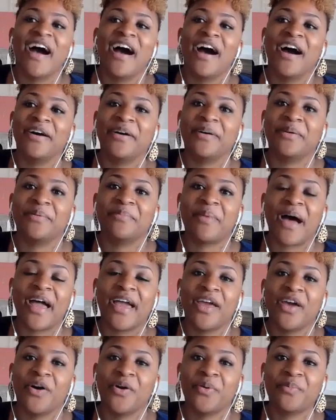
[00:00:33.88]
Um, I
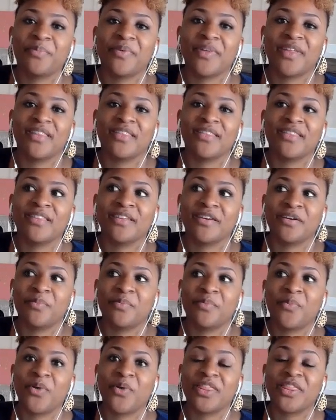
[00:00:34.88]
help
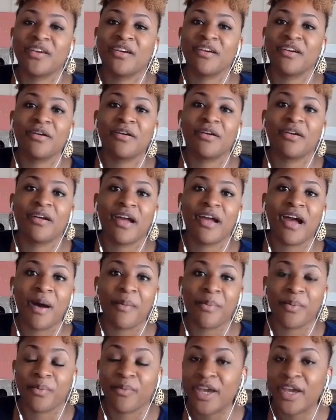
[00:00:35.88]
them with their
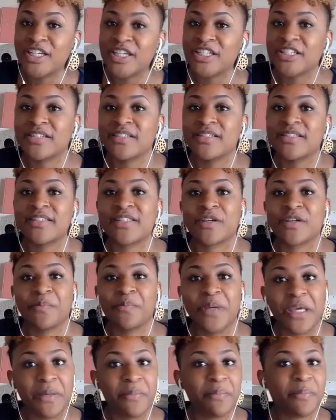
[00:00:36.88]
operations, their
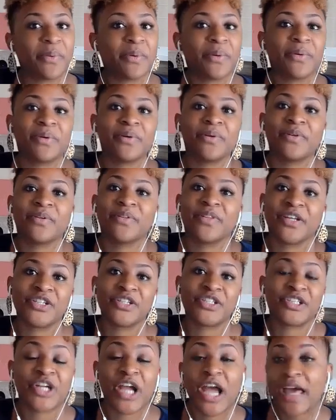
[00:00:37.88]
people, their
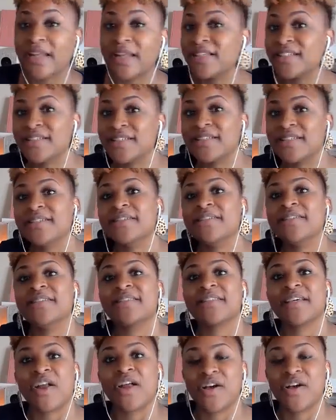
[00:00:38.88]

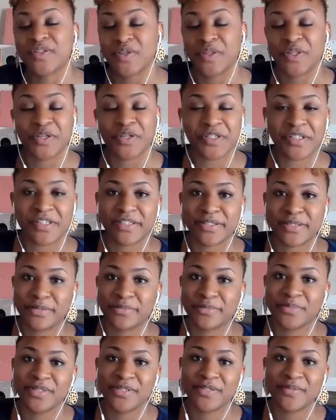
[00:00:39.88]
strategies, and also their
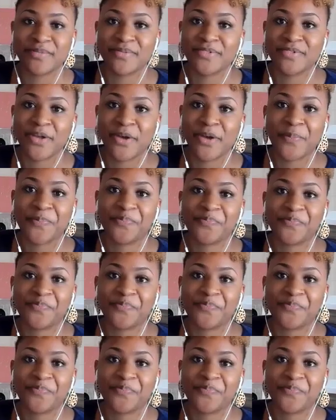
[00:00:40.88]
systems. So,